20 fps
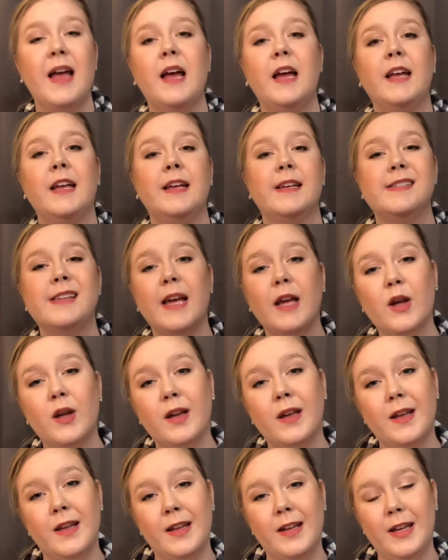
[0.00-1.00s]

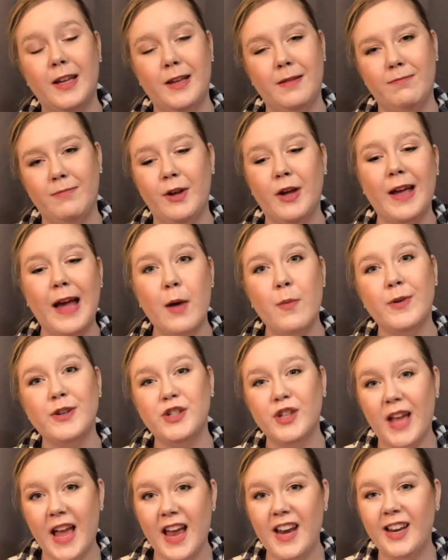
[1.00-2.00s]
you get what you
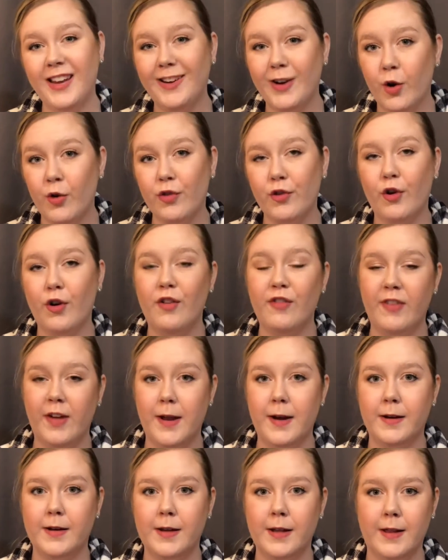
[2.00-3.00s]
get and you don't throw a
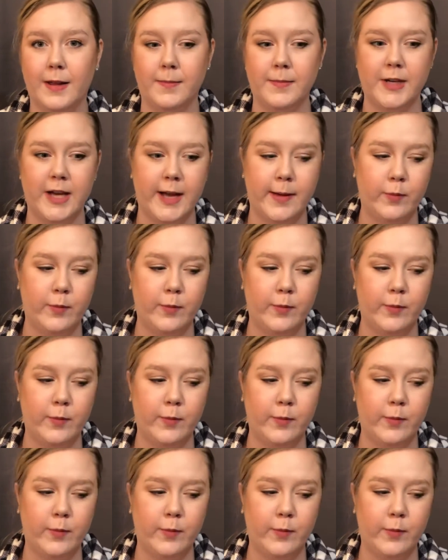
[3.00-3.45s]
fit sometimes